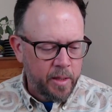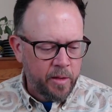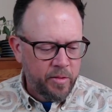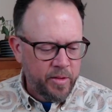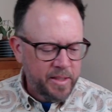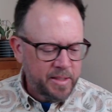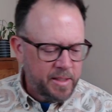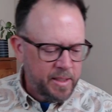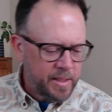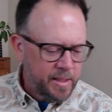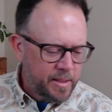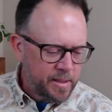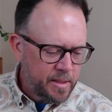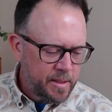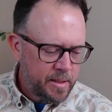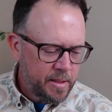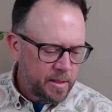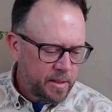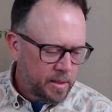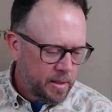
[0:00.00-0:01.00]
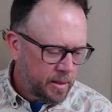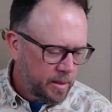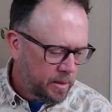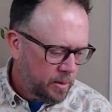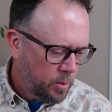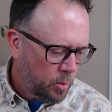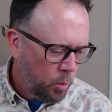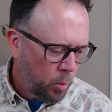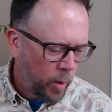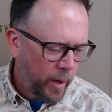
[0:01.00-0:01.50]
This is
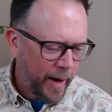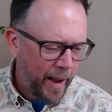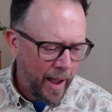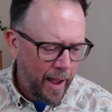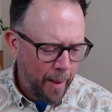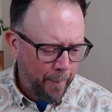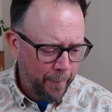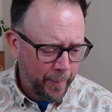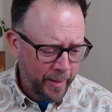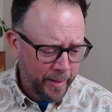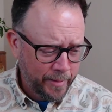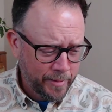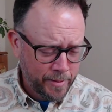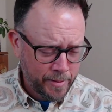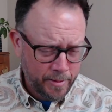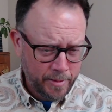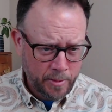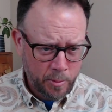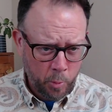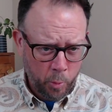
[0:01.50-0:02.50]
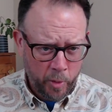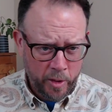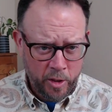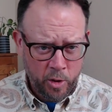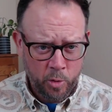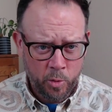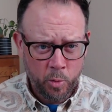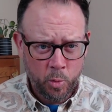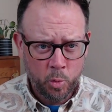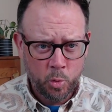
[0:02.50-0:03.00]
what happens when
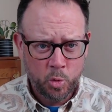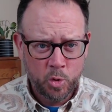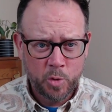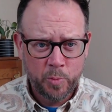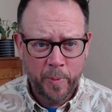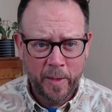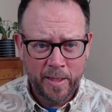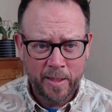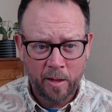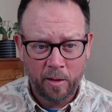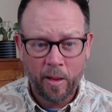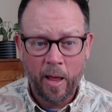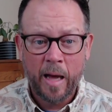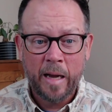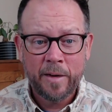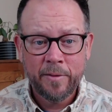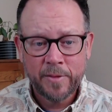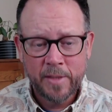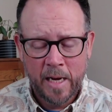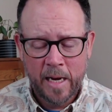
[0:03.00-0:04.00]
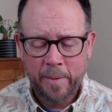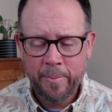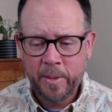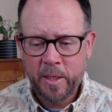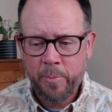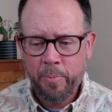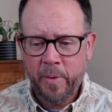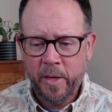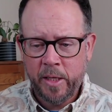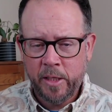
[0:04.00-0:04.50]
you spend a lot of time at
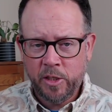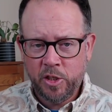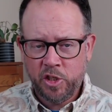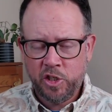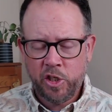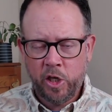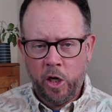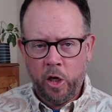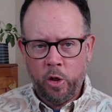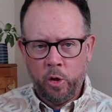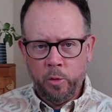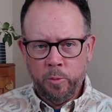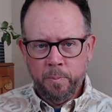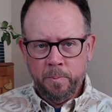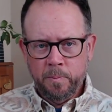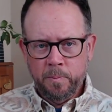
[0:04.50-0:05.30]
a pin show